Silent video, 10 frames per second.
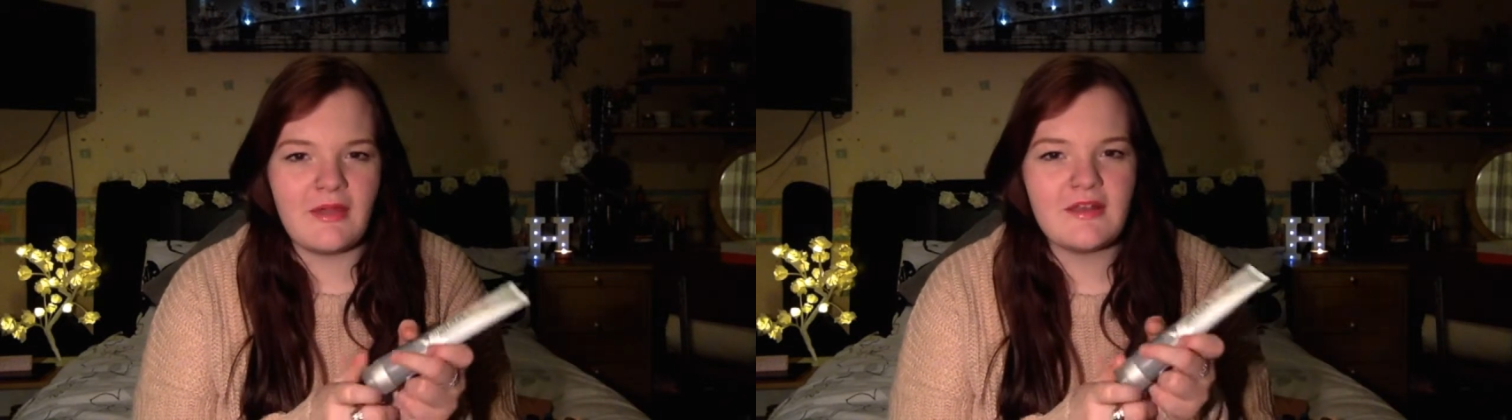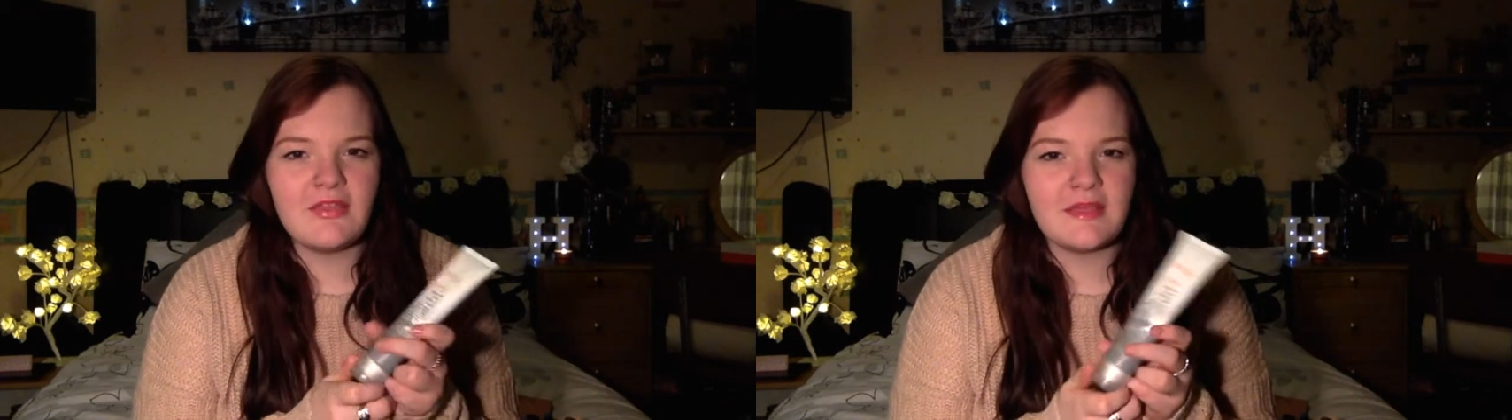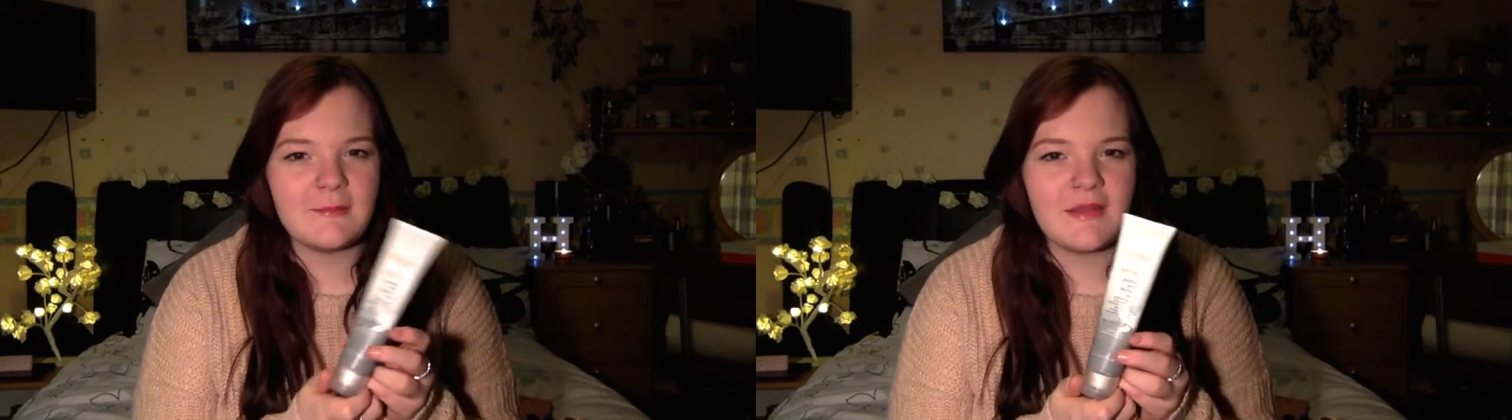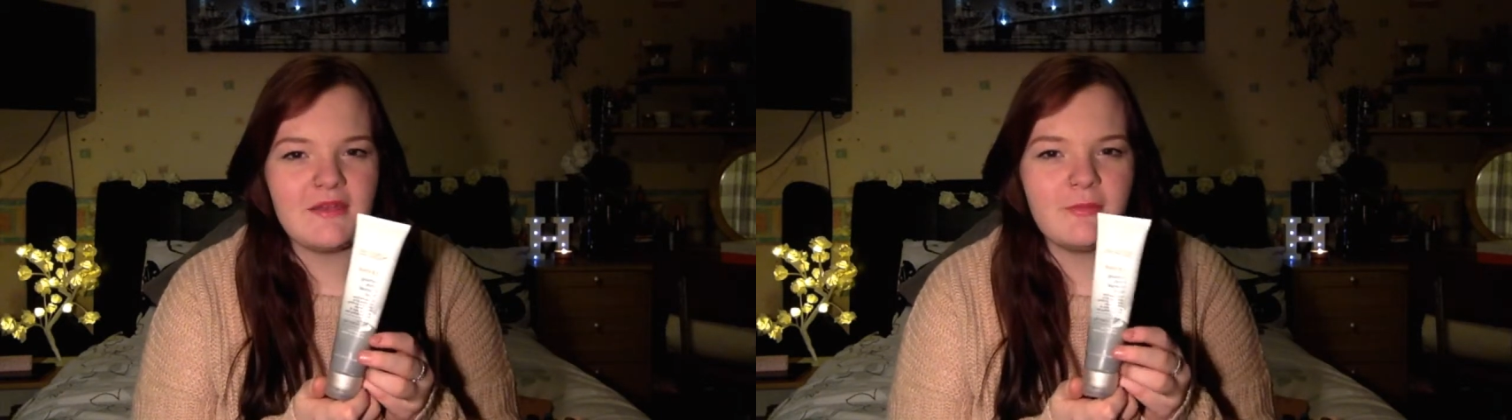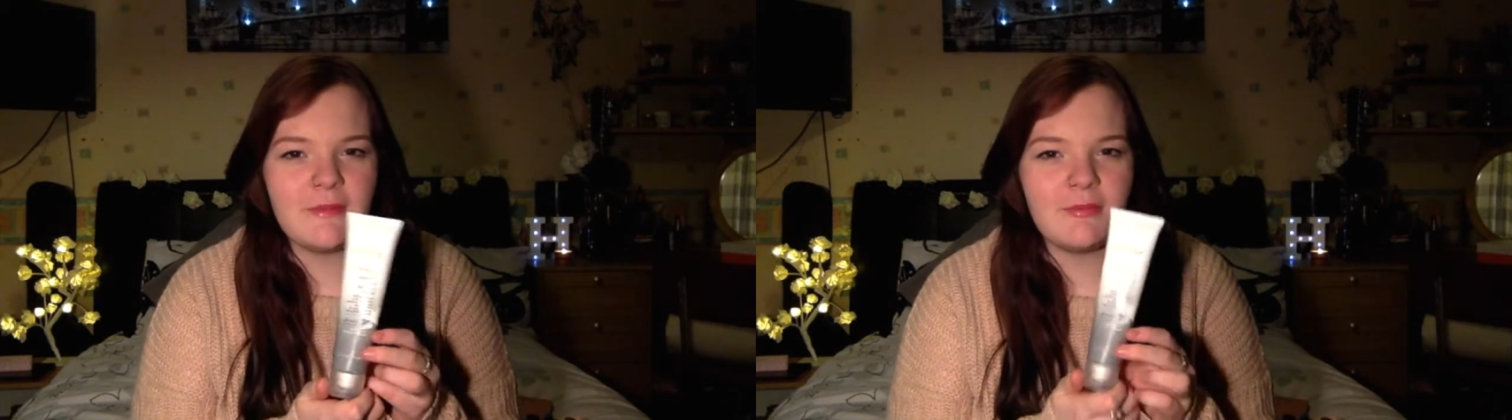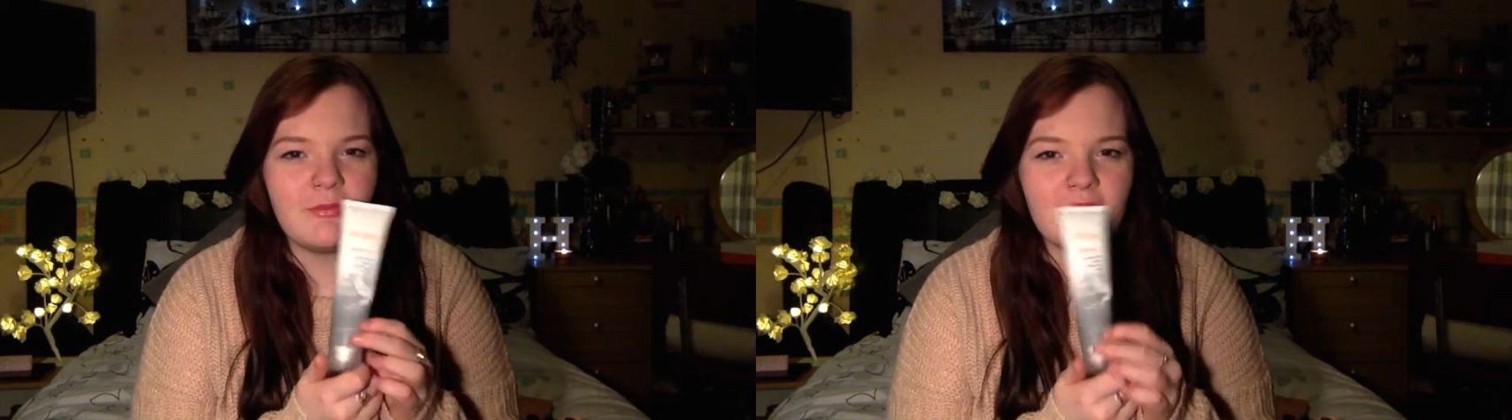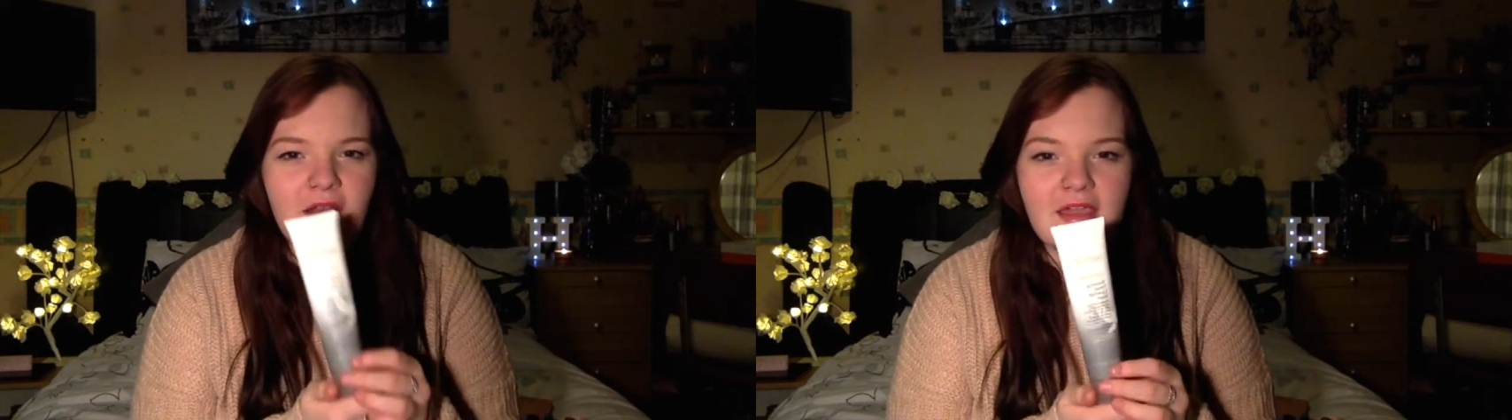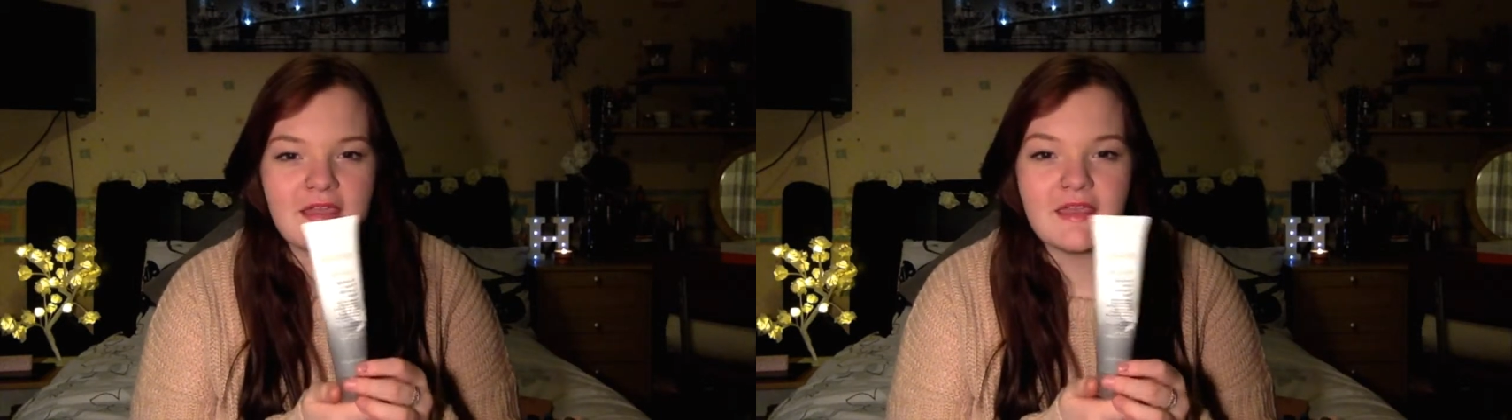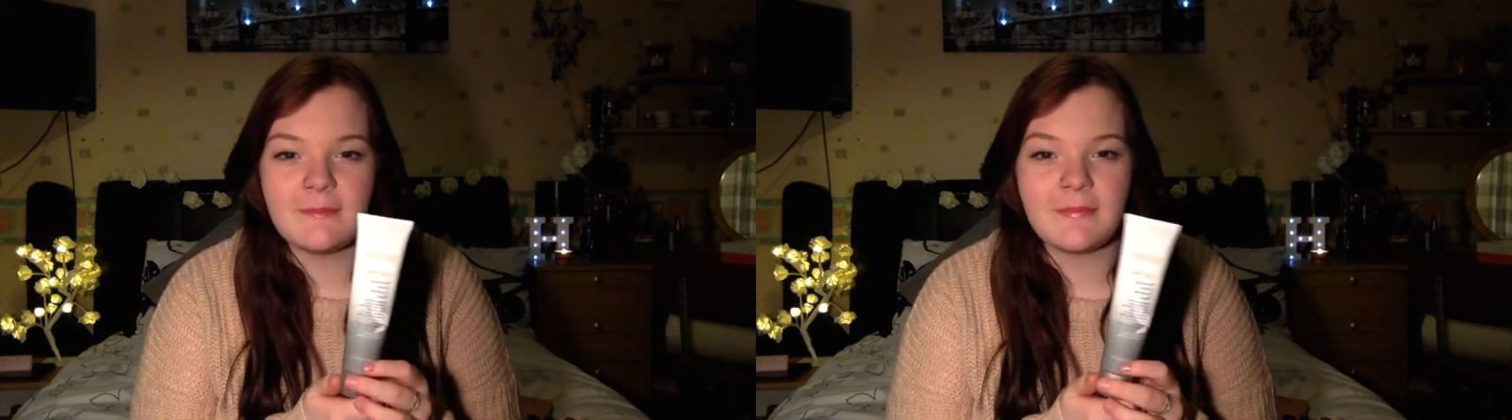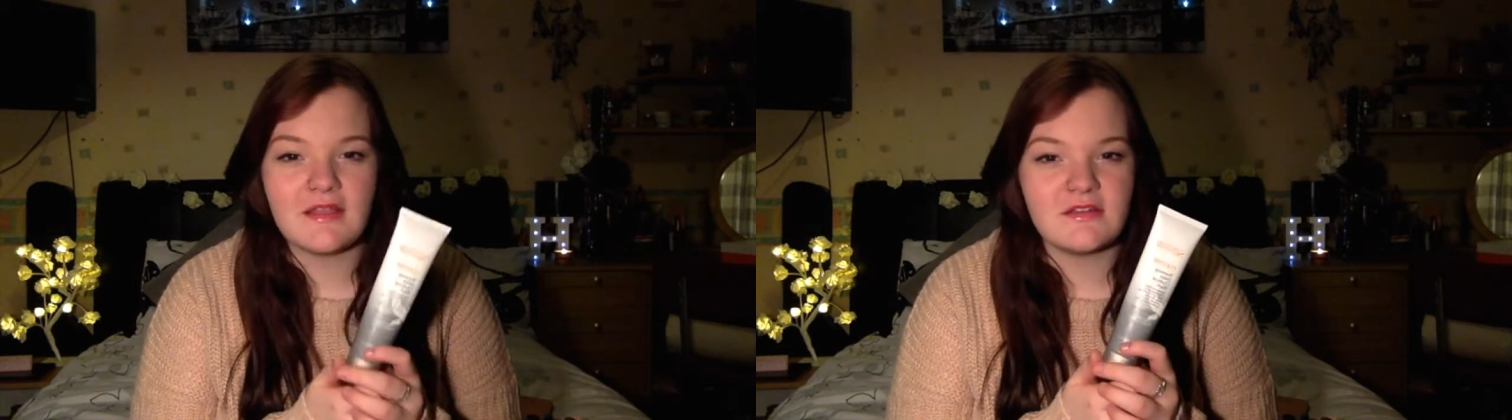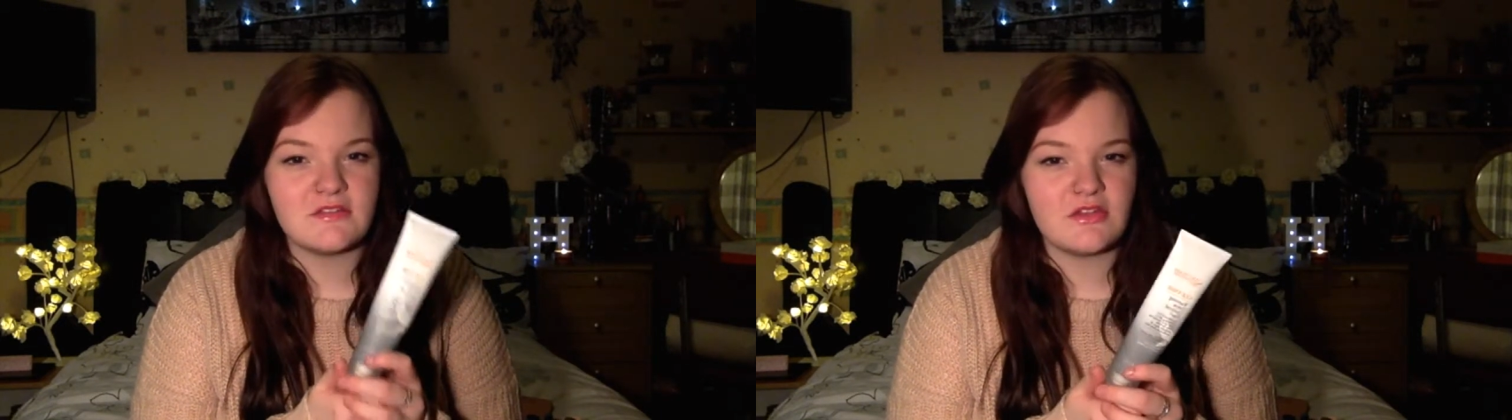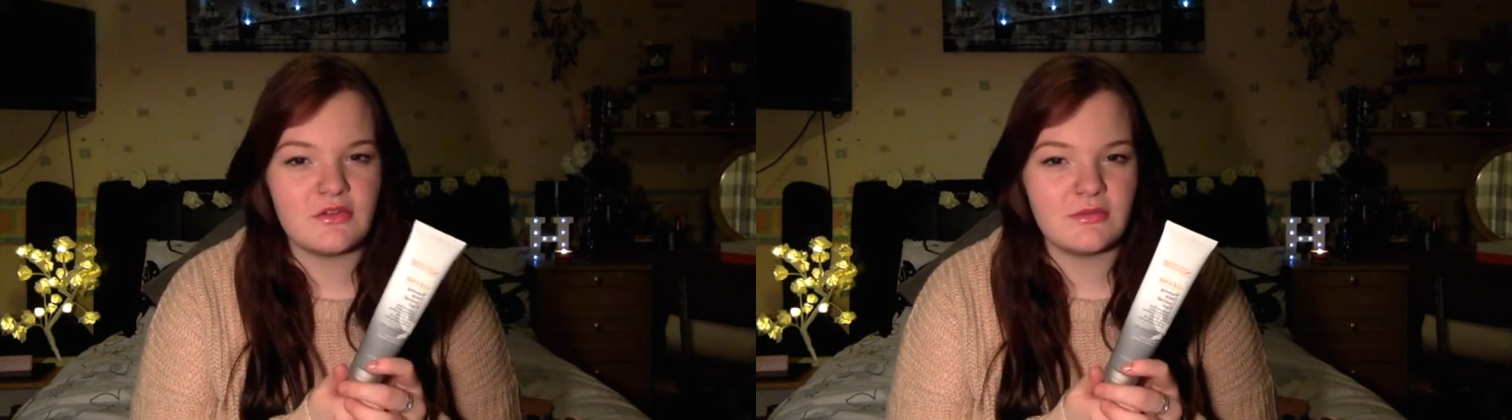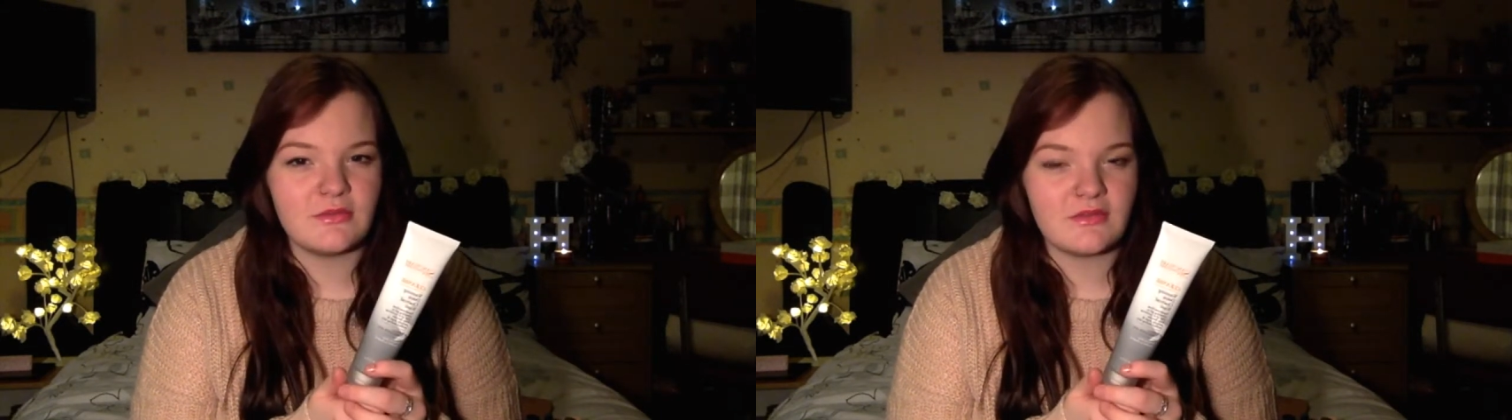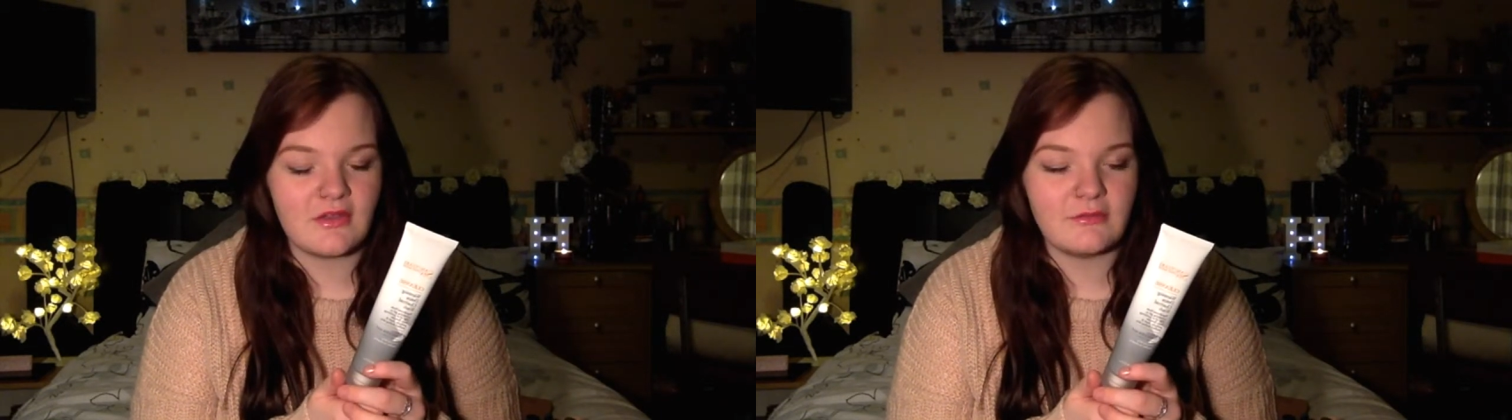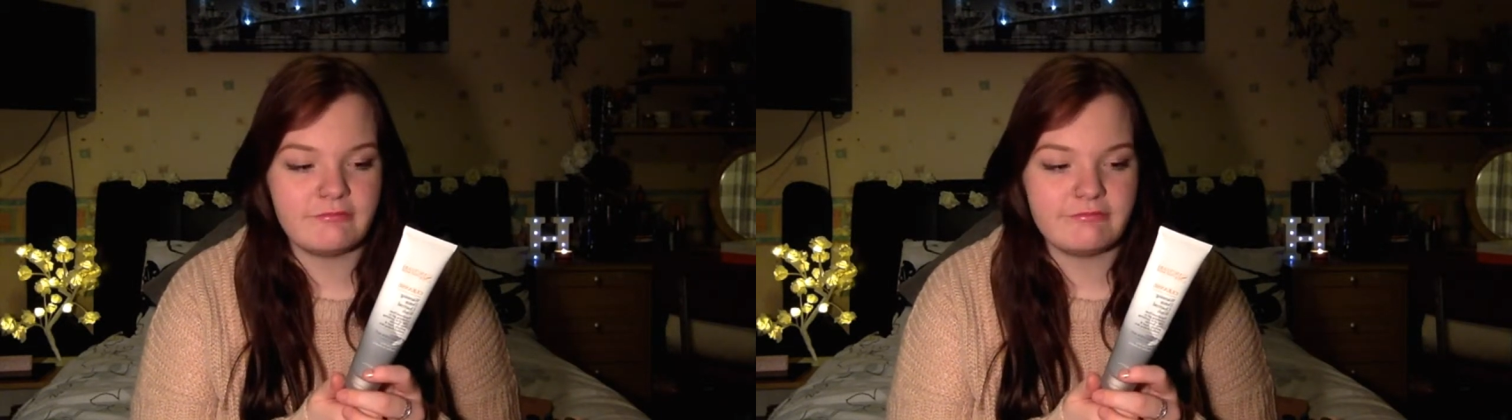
I don't think many people would like it, but I do, so